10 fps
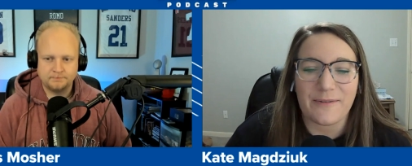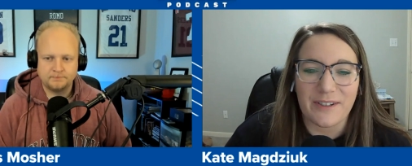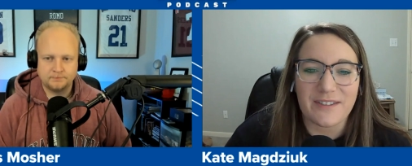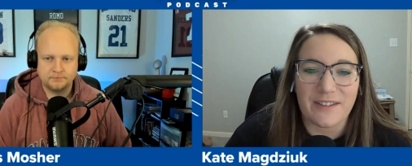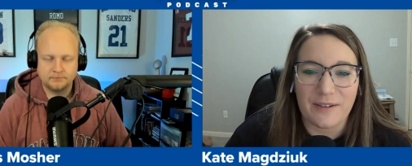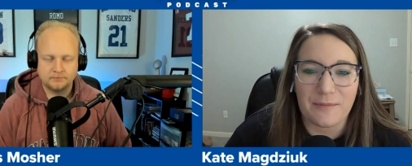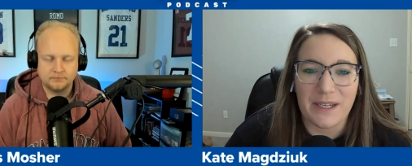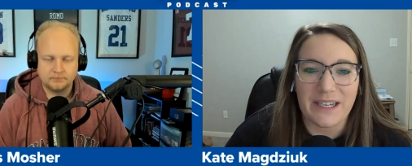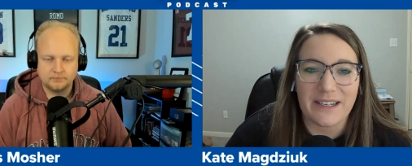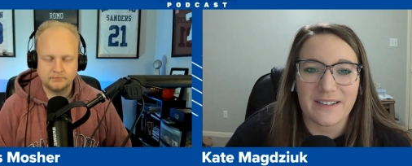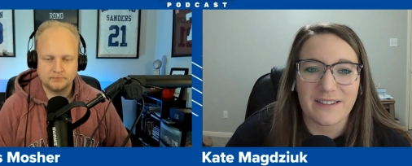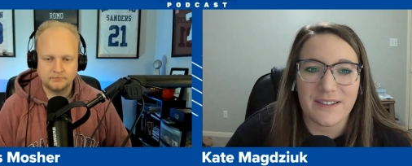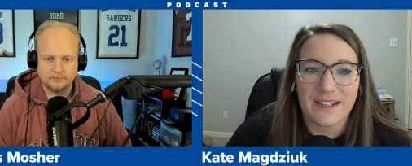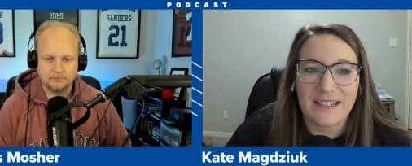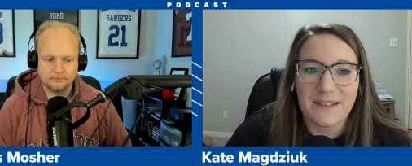Speaker 1: Wilson?
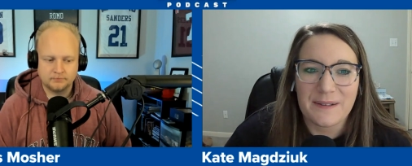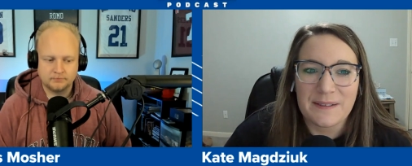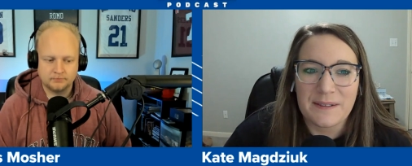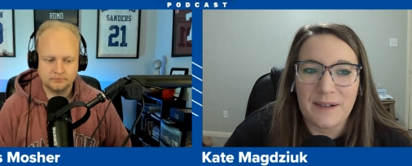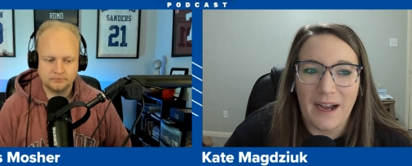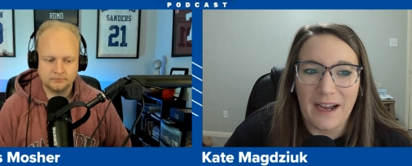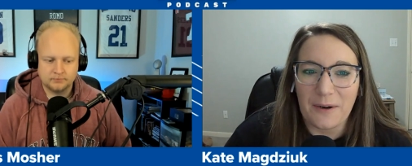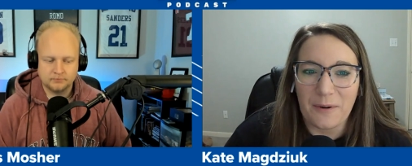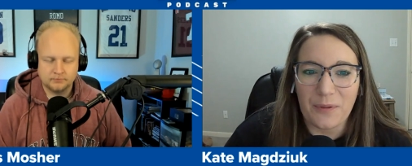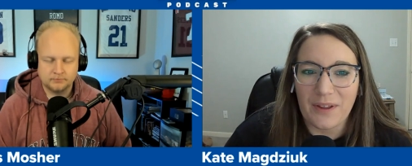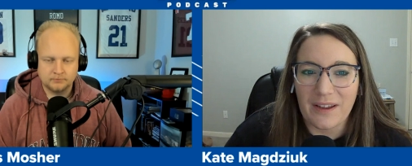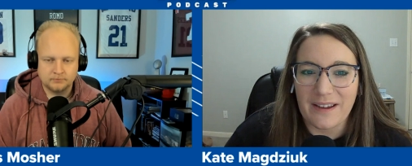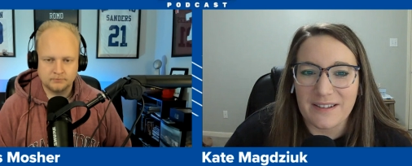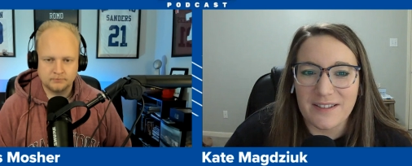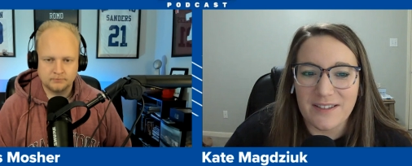Because I don't think
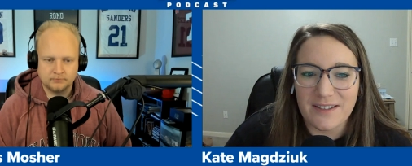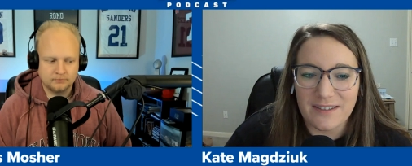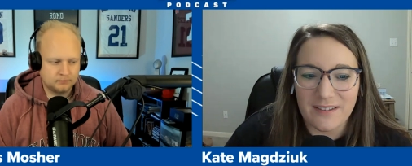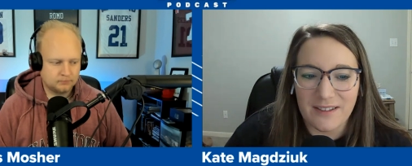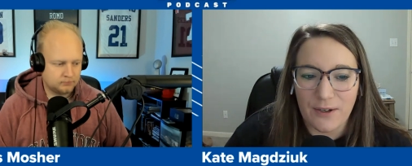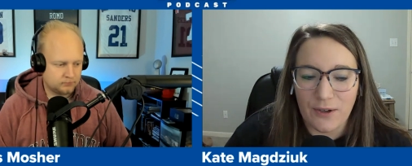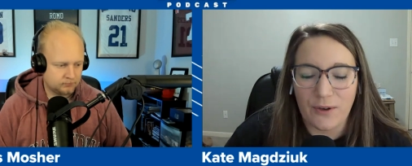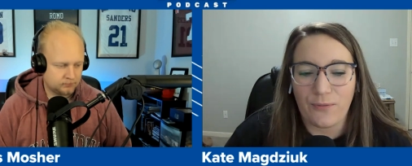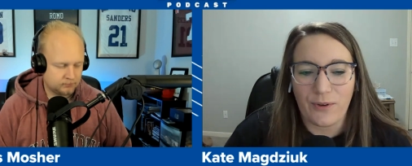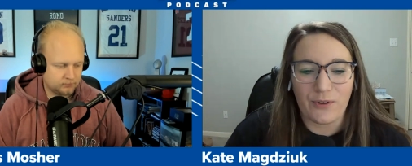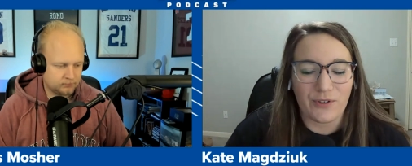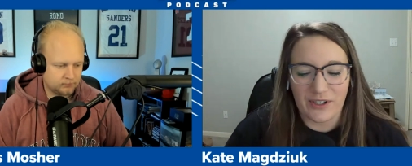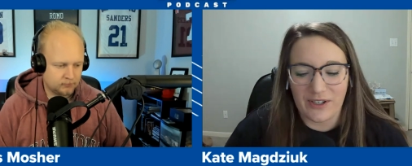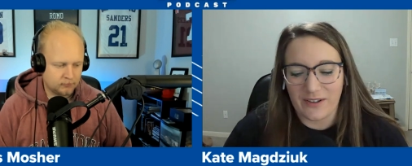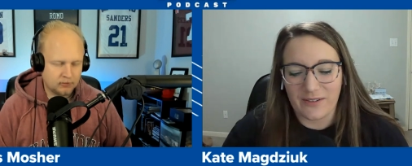it's a, a
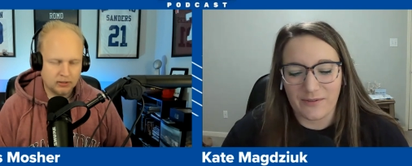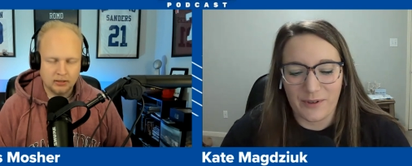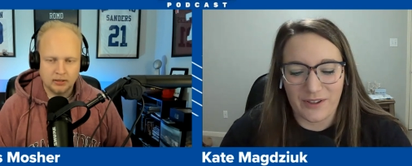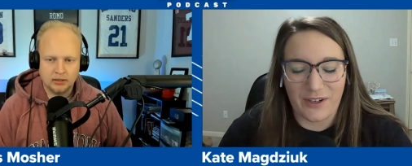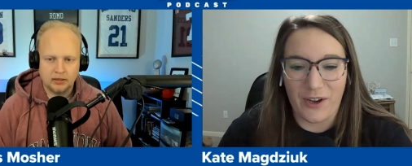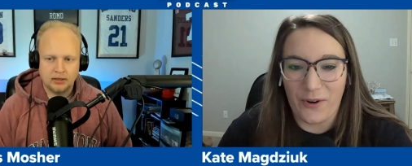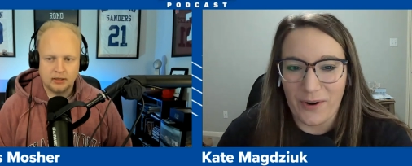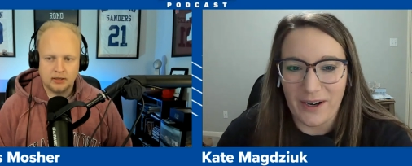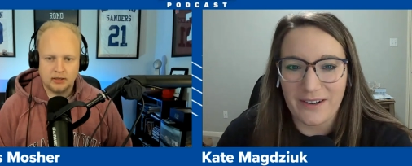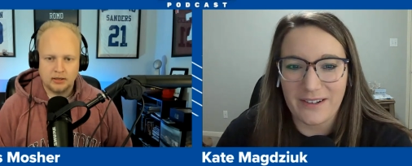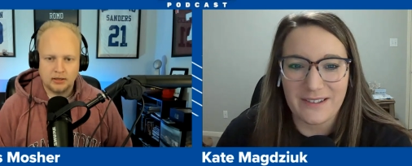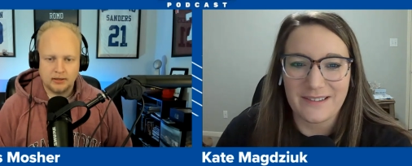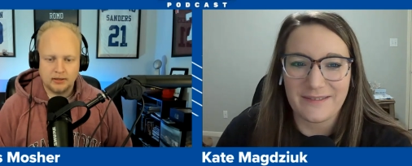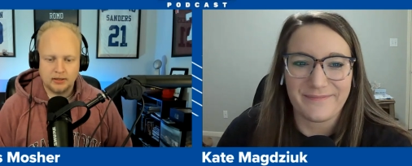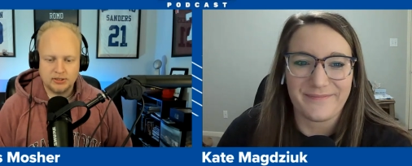future with New York.
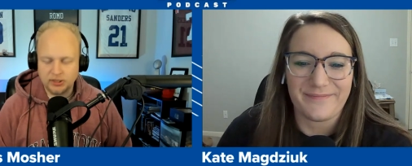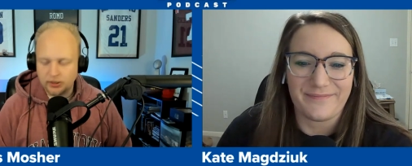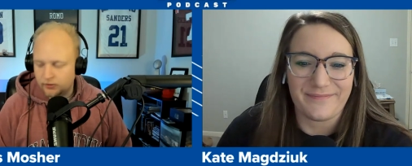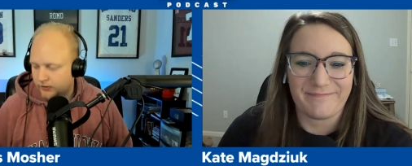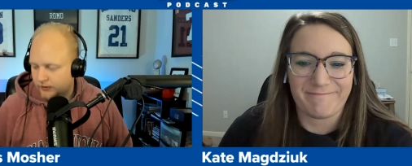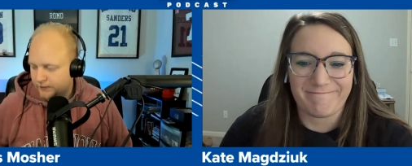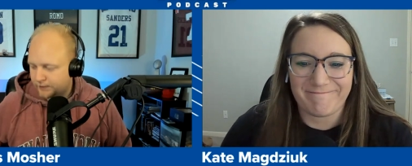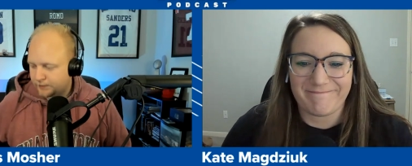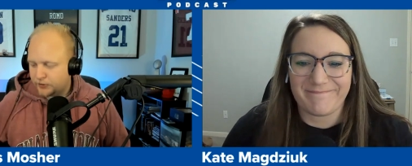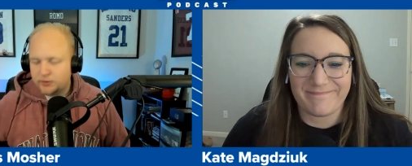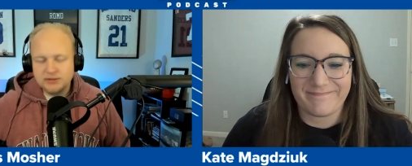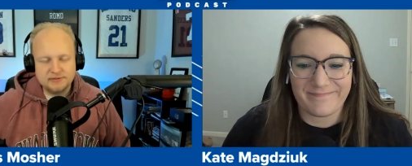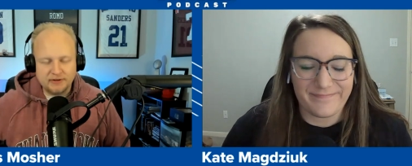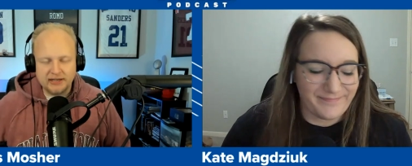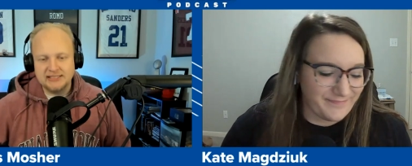
Speaker 2: So you know what's
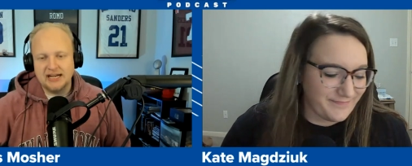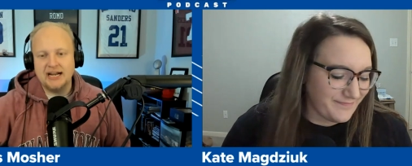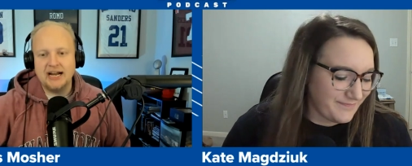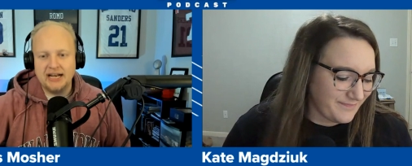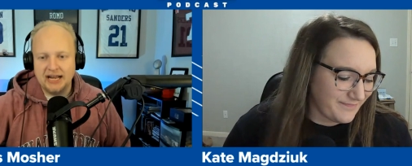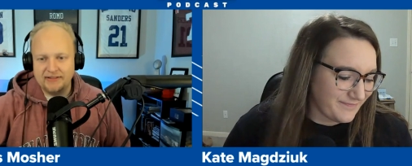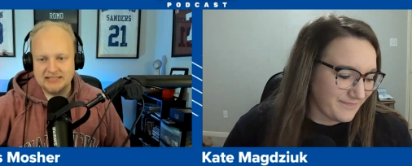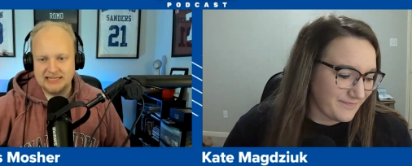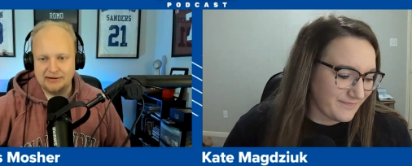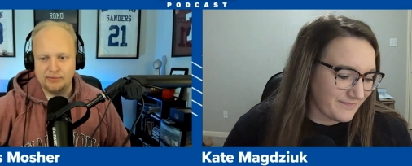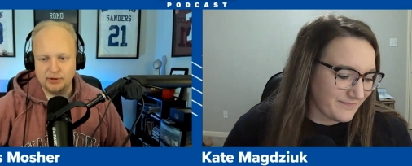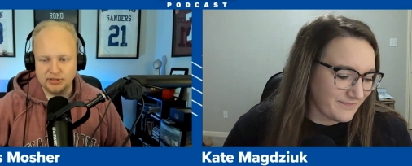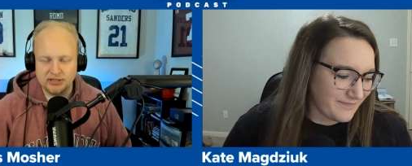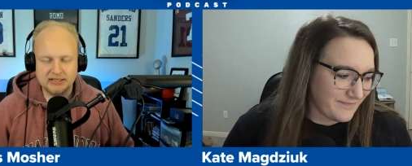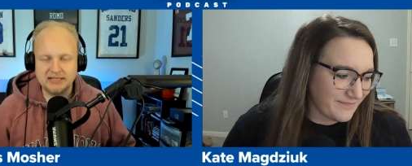funny is I kind of had that same
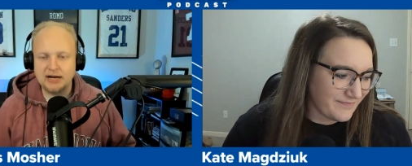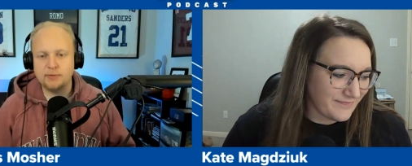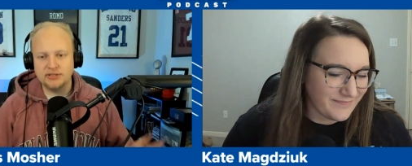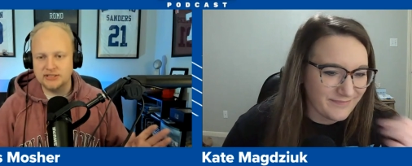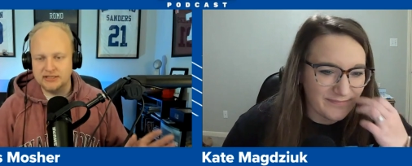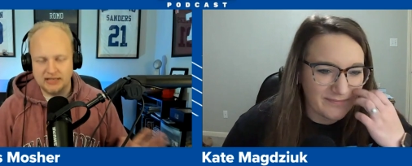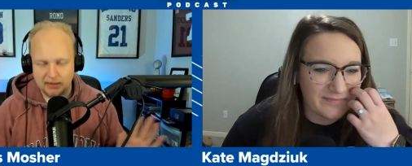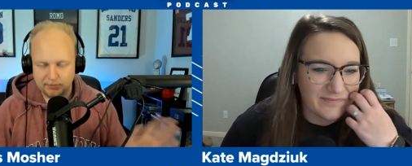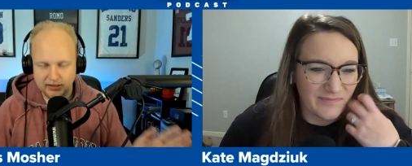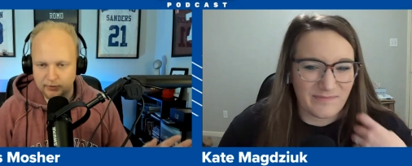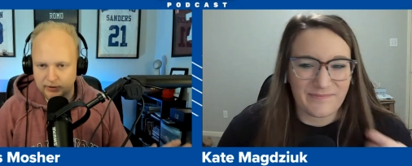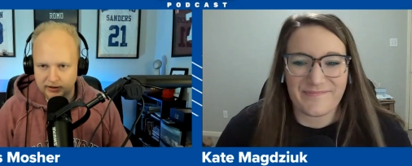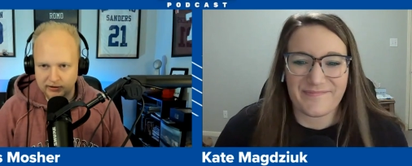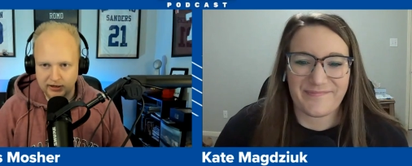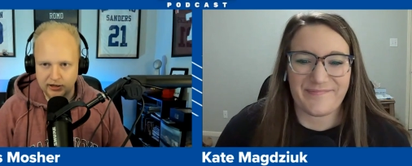emotion. Like Zach Wilson did not play
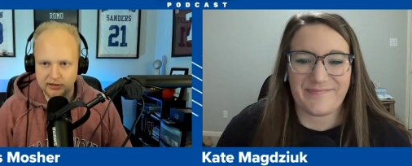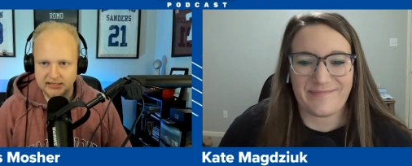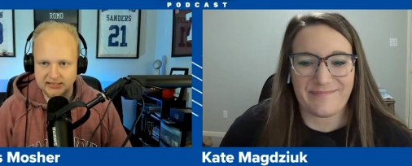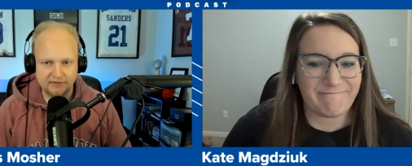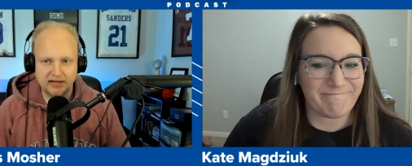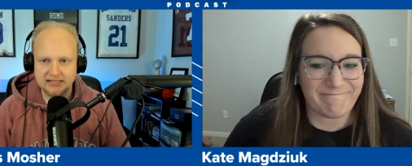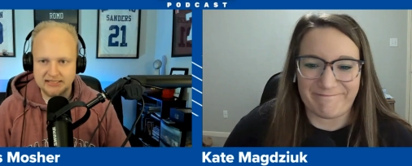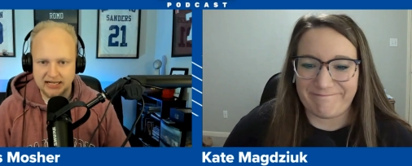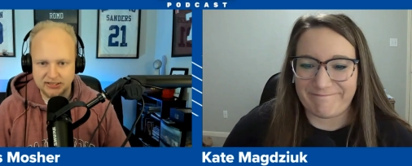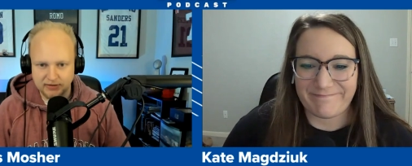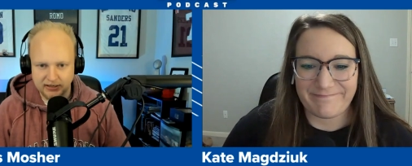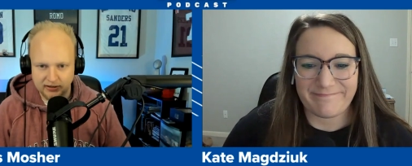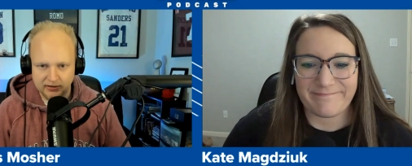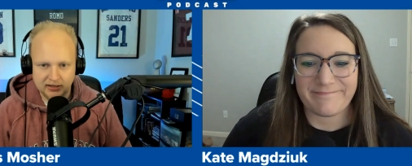well at all last. Night. I've got his stats mm-hmm. right here: